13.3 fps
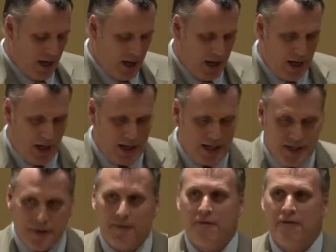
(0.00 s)

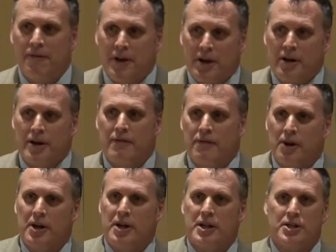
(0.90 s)
It's a very,
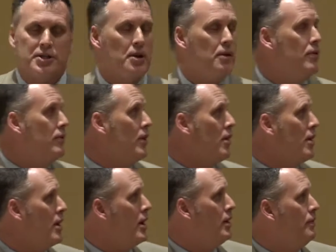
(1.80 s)
very conservative
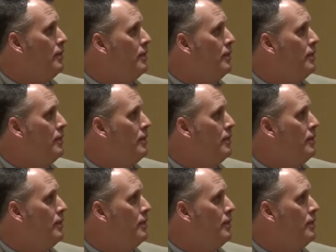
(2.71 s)
area.